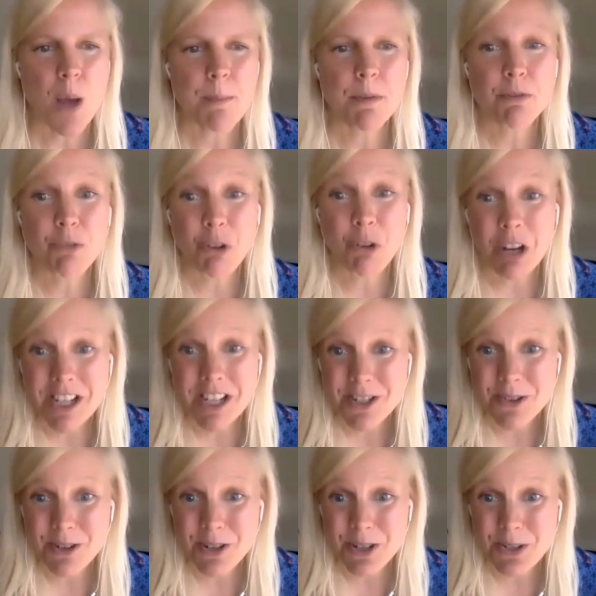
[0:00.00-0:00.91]
Before I
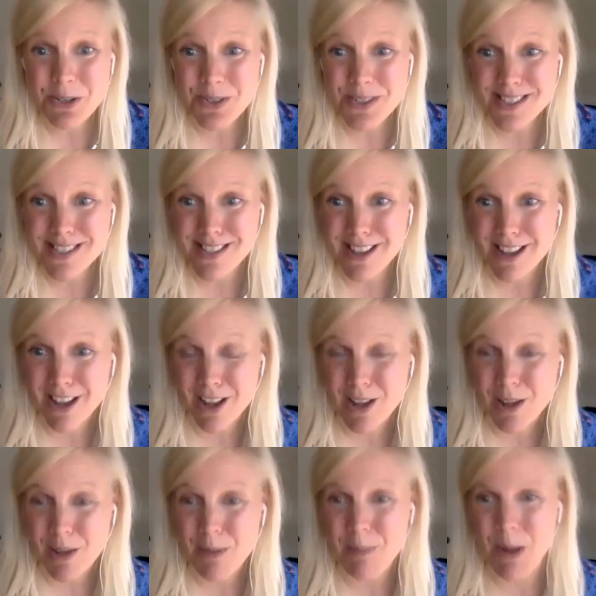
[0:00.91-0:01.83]
introduce
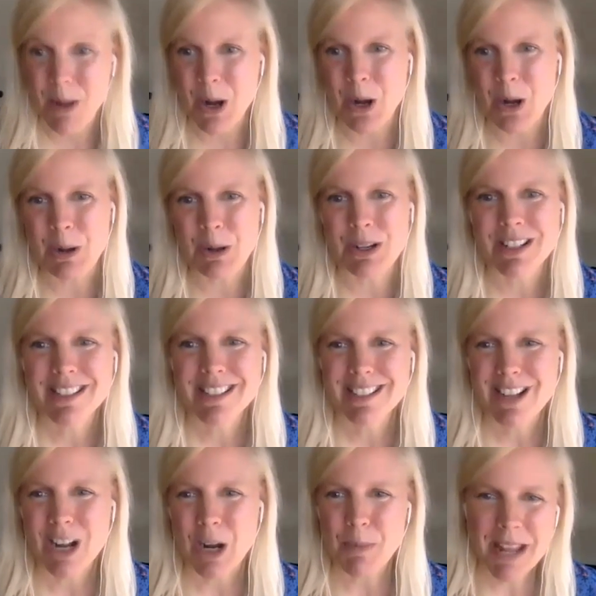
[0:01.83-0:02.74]
our
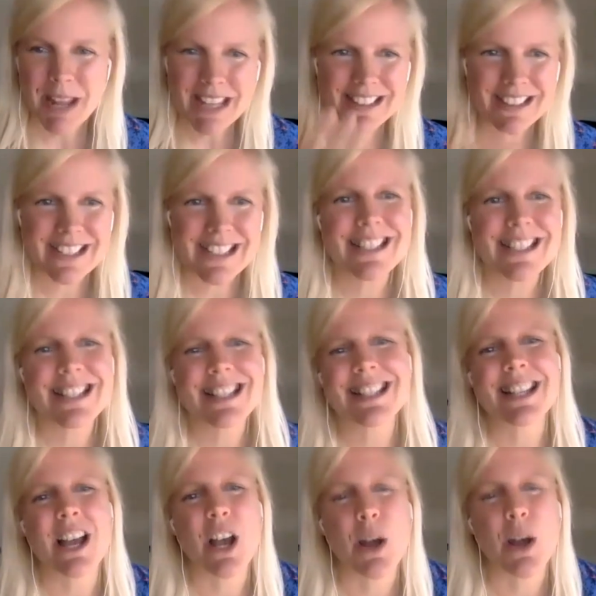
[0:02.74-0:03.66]

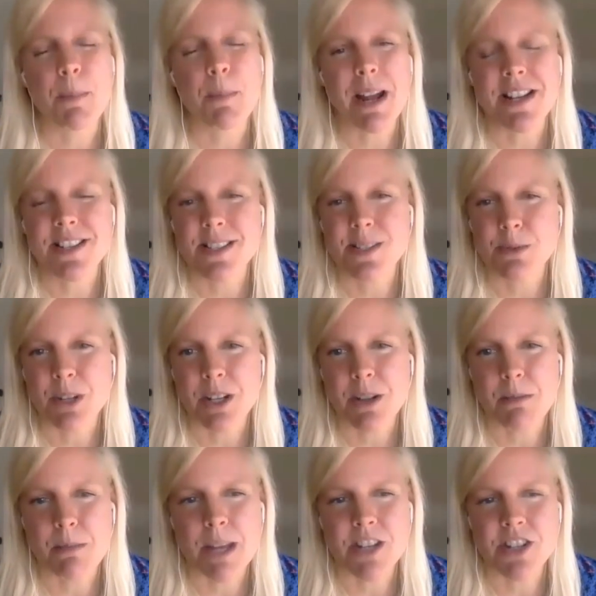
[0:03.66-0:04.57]
panelists, I just want
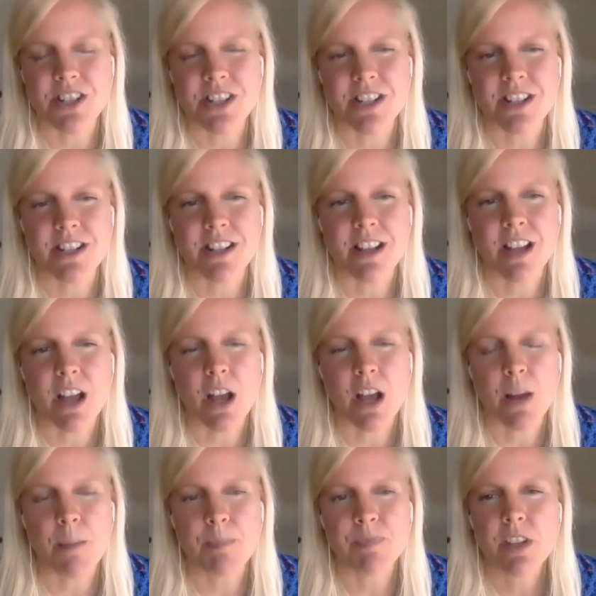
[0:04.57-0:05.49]
to mention
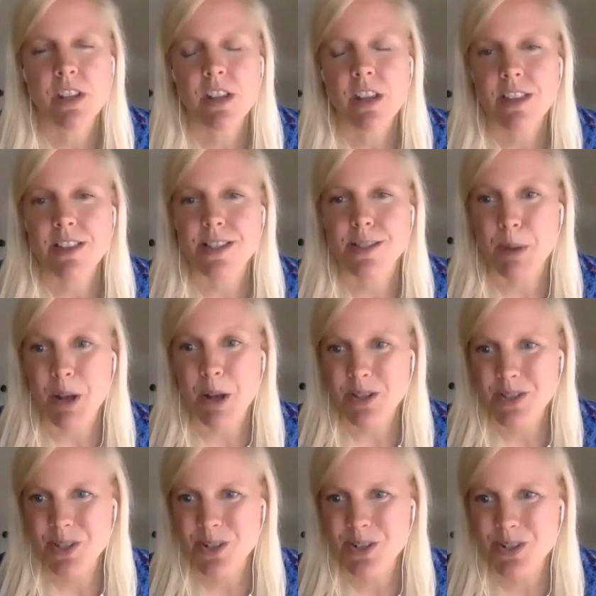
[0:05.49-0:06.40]
the
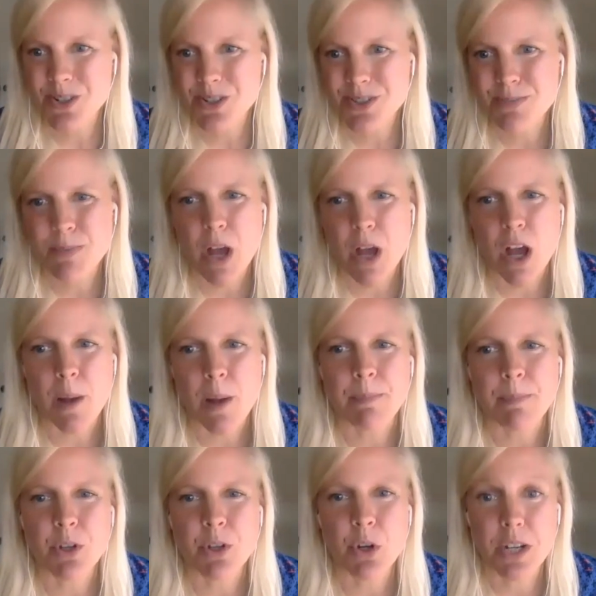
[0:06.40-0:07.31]
sponsors.
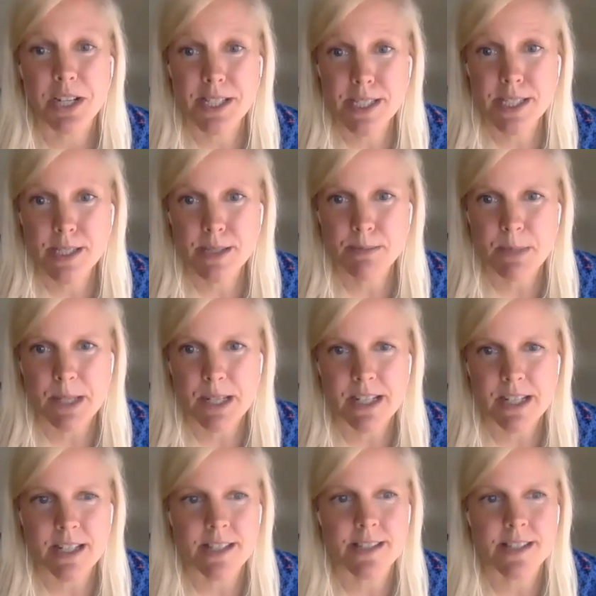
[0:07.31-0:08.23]
CRISP
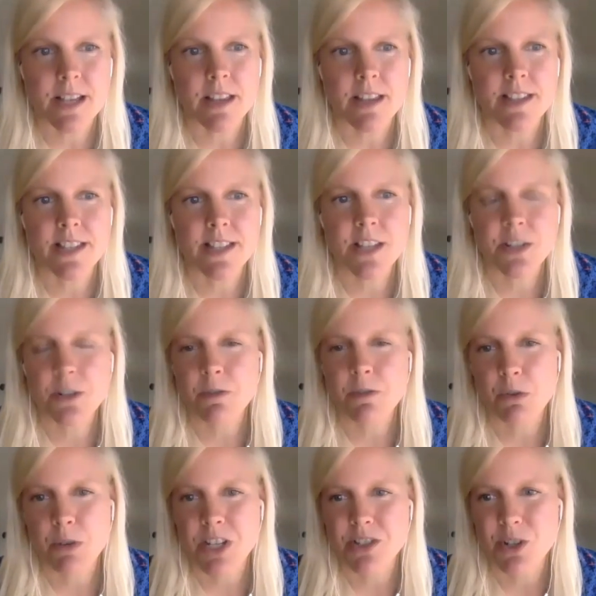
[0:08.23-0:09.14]
is the Center
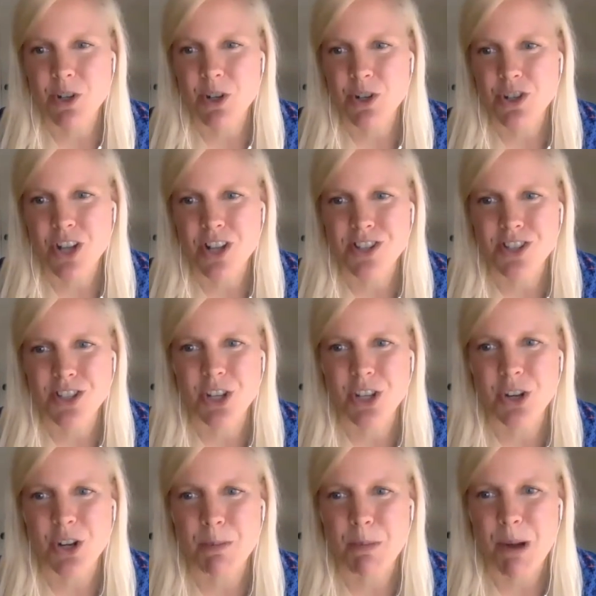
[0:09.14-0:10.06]
for Research on
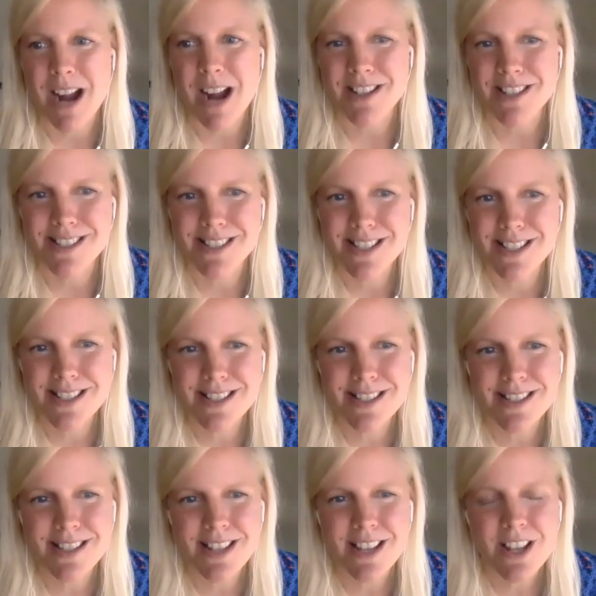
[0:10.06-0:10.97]
Security
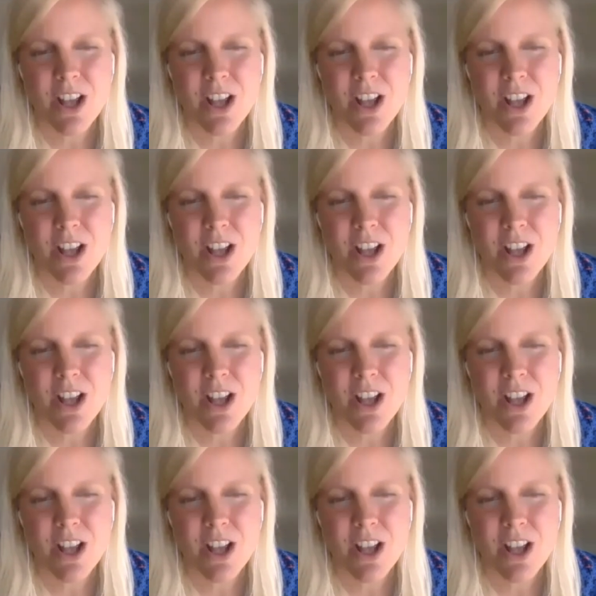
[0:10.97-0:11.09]
Practices.